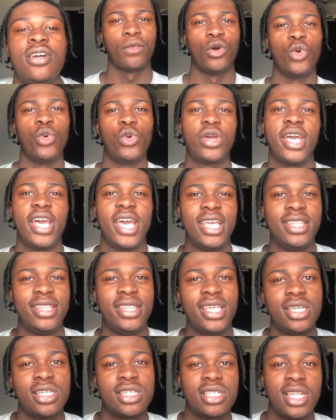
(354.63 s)
Okay,
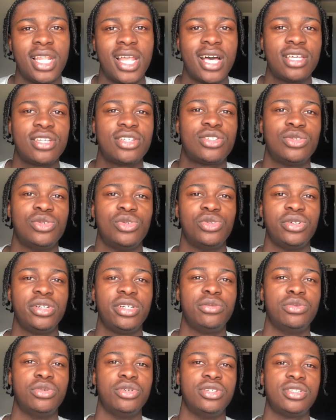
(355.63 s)
this last story
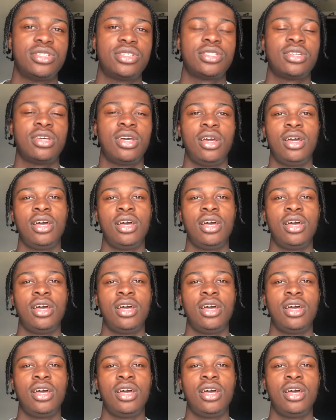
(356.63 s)
was